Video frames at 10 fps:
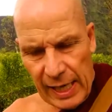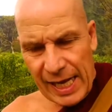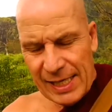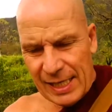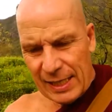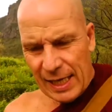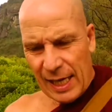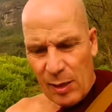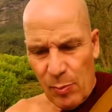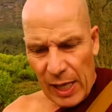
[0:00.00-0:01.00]
Lastly,
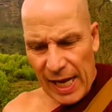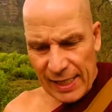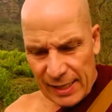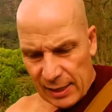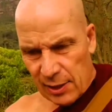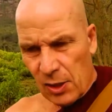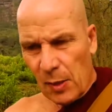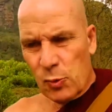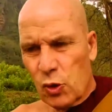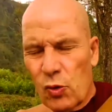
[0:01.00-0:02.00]
they are blinded,
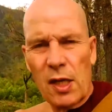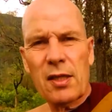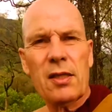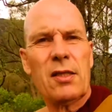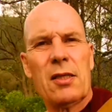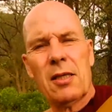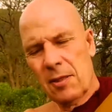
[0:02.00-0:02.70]
obstructed.